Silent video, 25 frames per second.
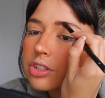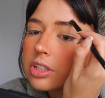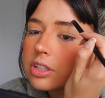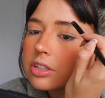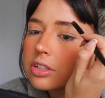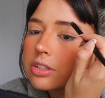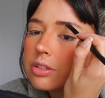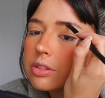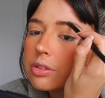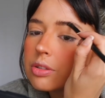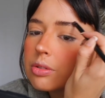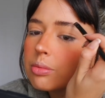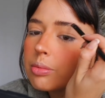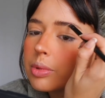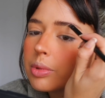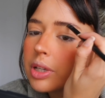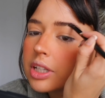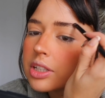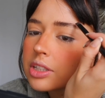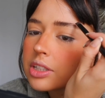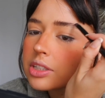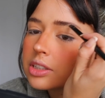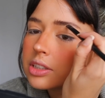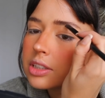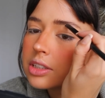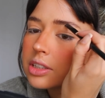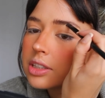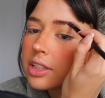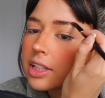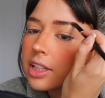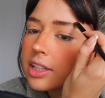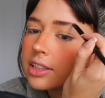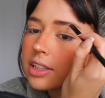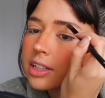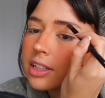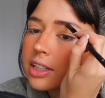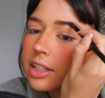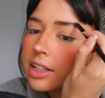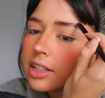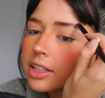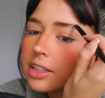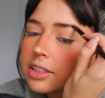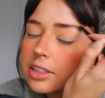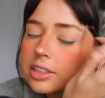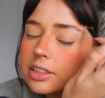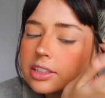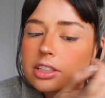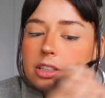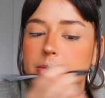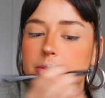just to make sure that they are
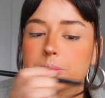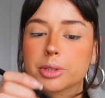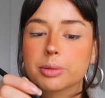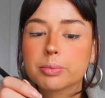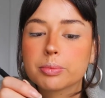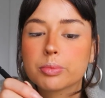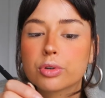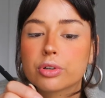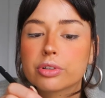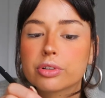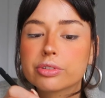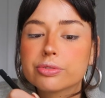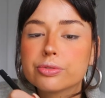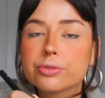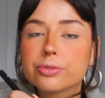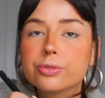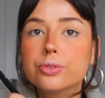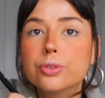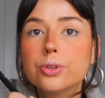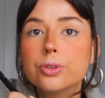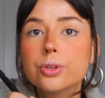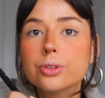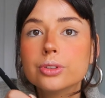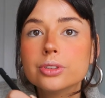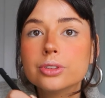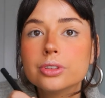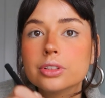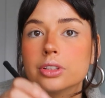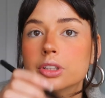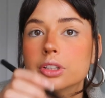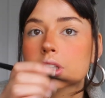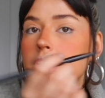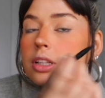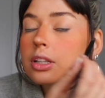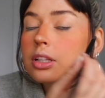a little bit more full.